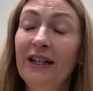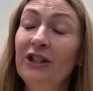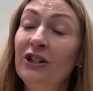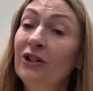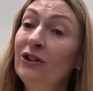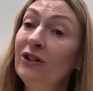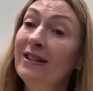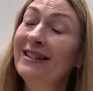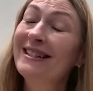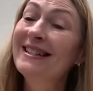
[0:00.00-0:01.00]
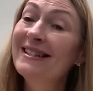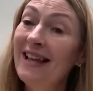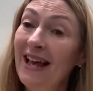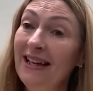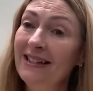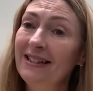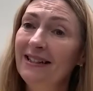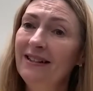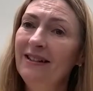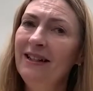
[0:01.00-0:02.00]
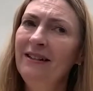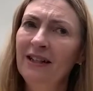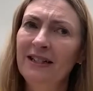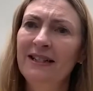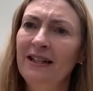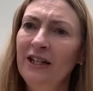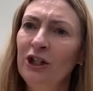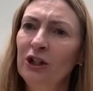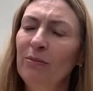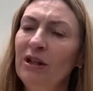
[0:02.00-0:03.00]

to set in isolation,